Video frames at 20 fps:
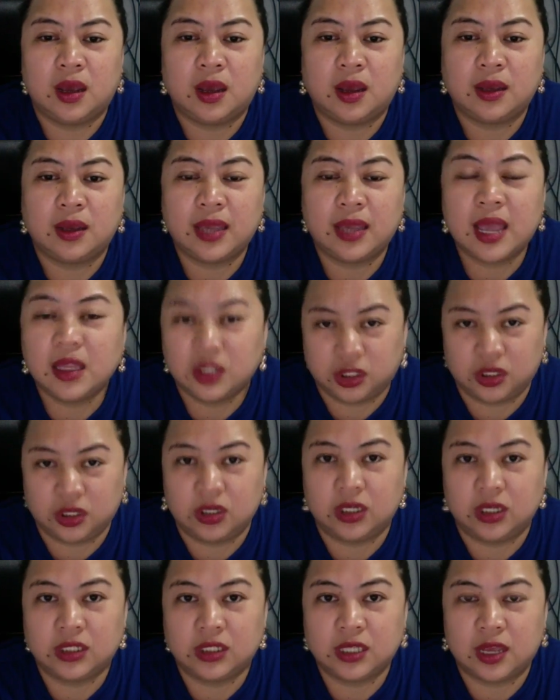cancer
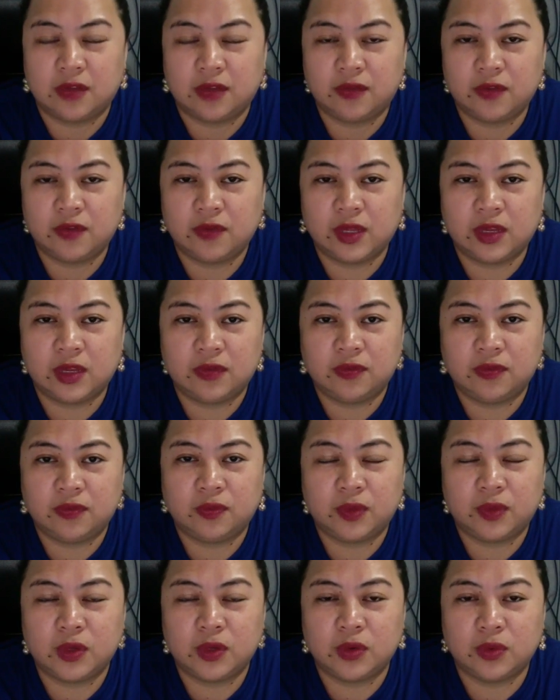itself, even if
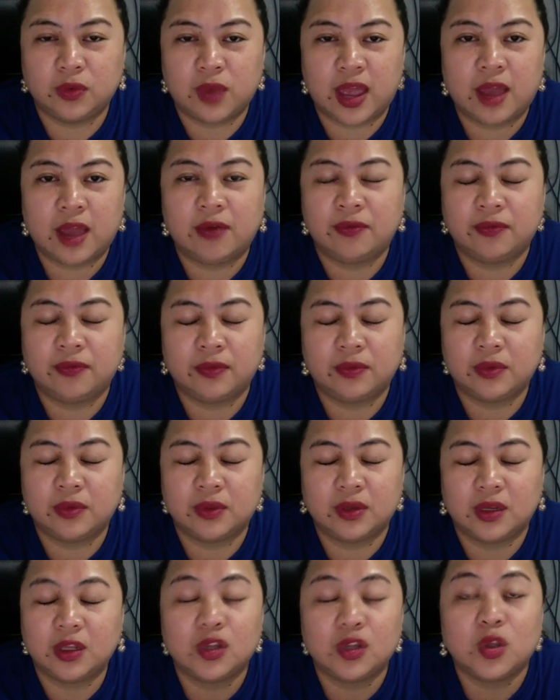you
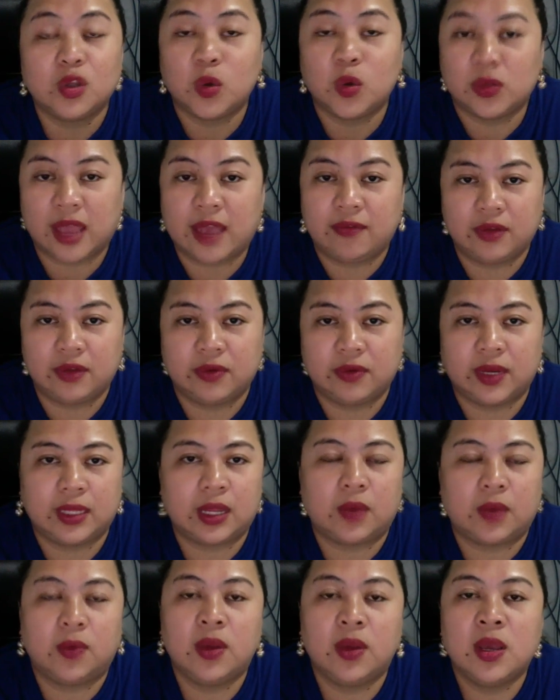don't have it right
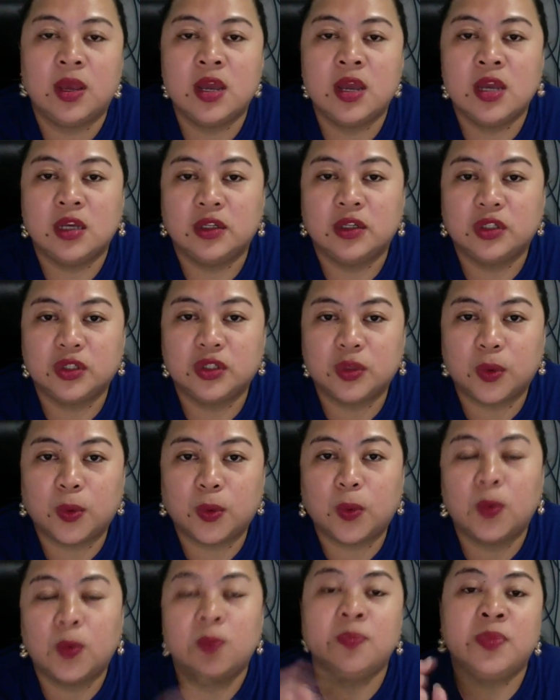now.
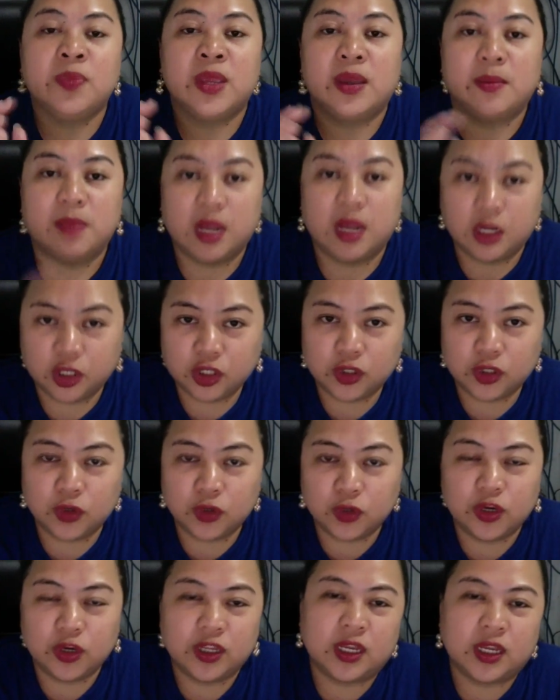So make
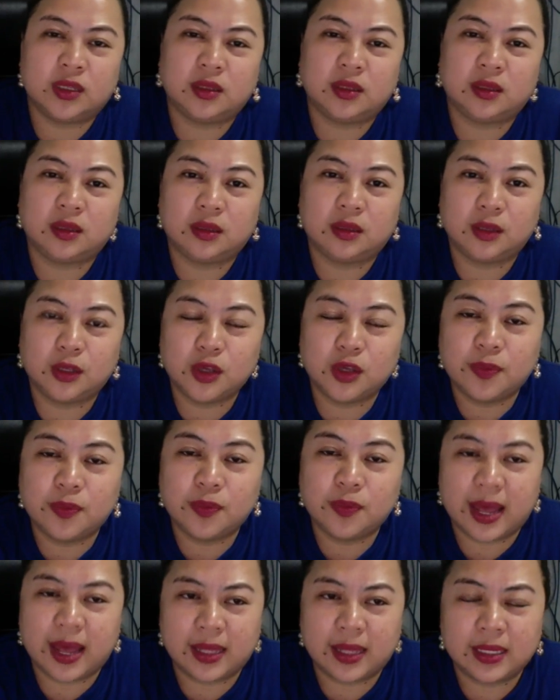sure that you
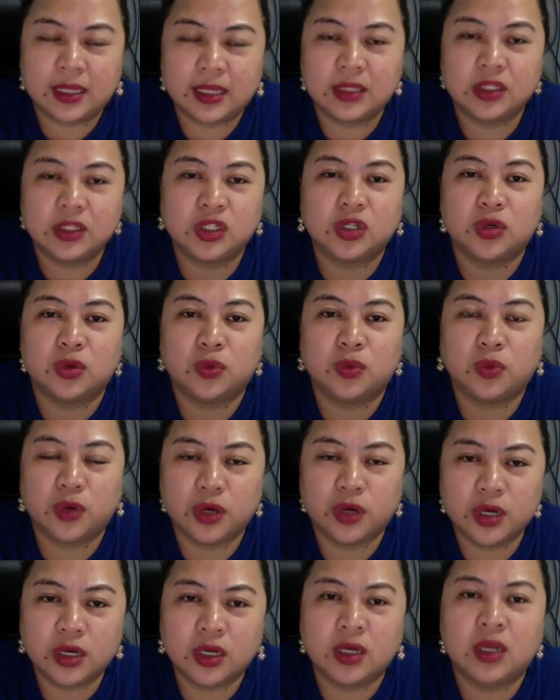balance your
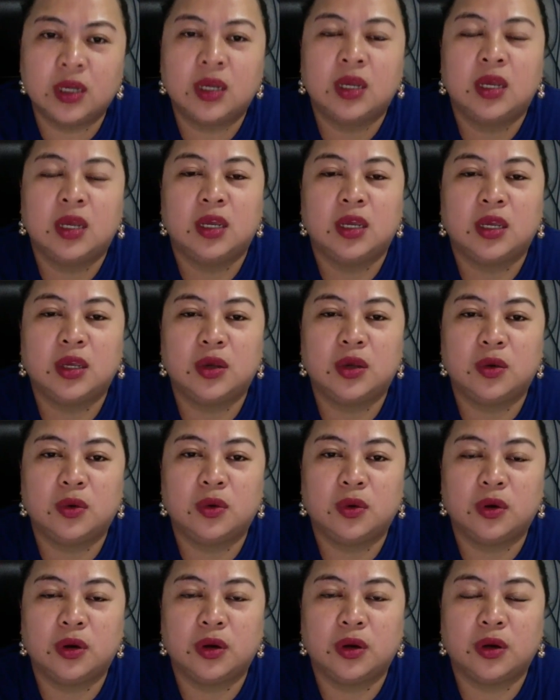work,
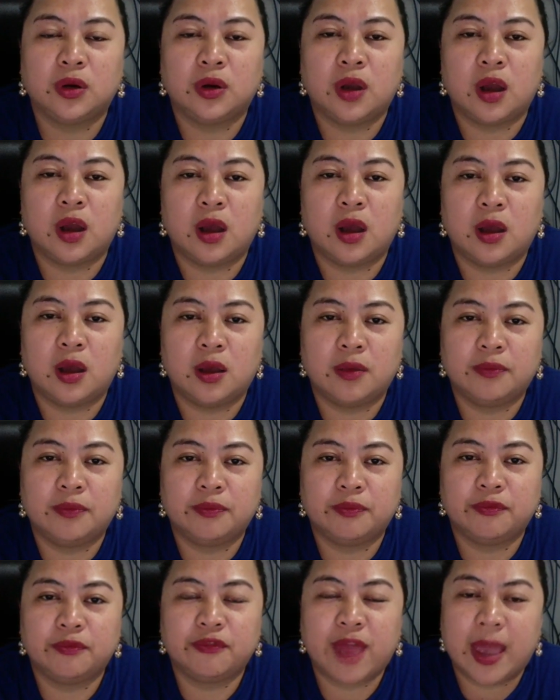your
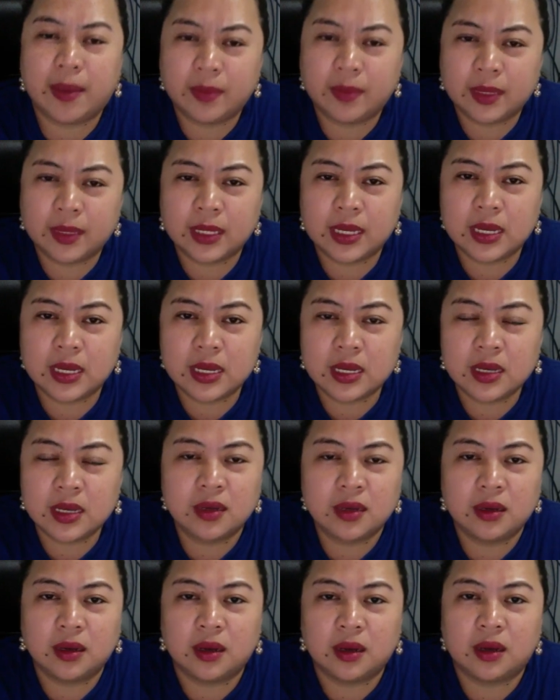
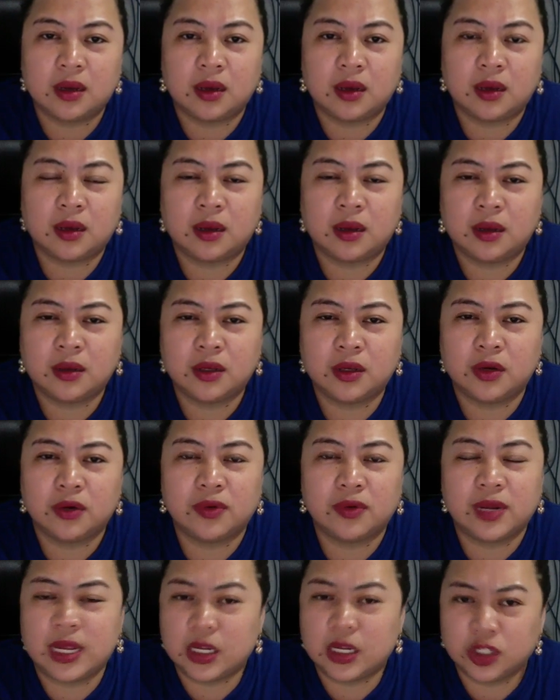family, your
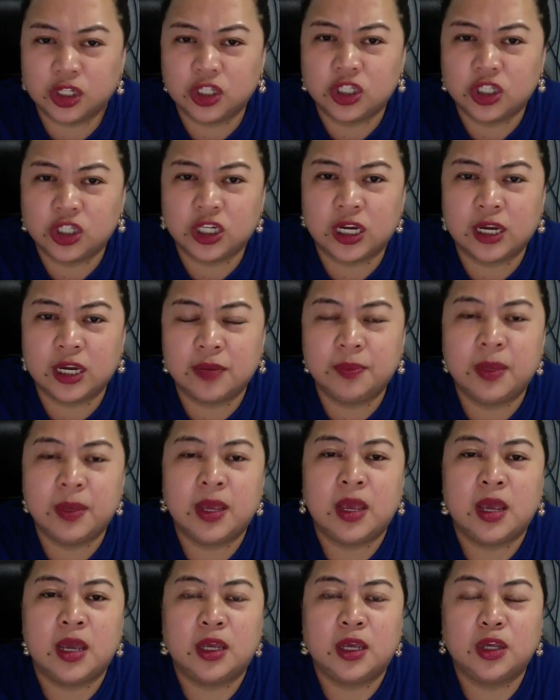relationship,
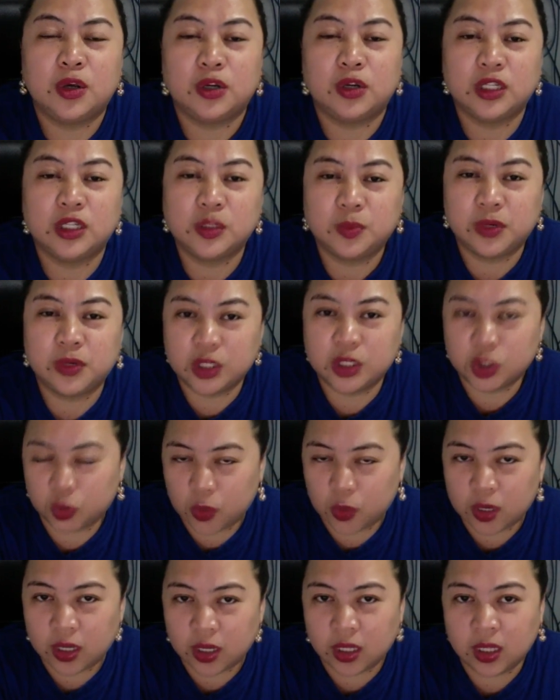your
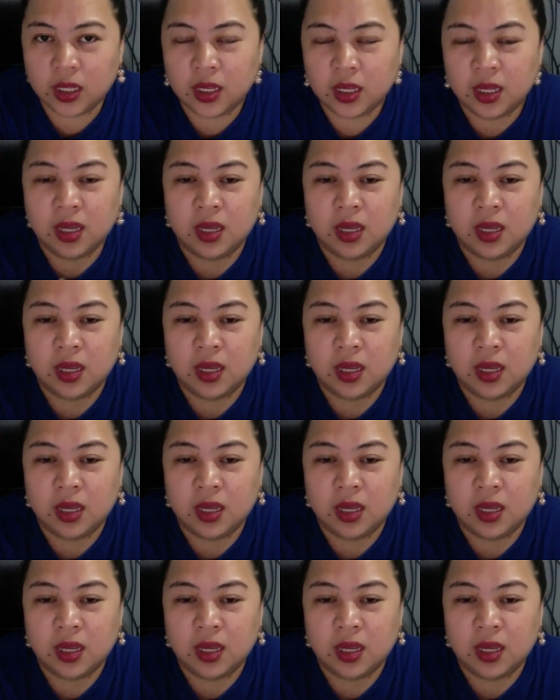spiritual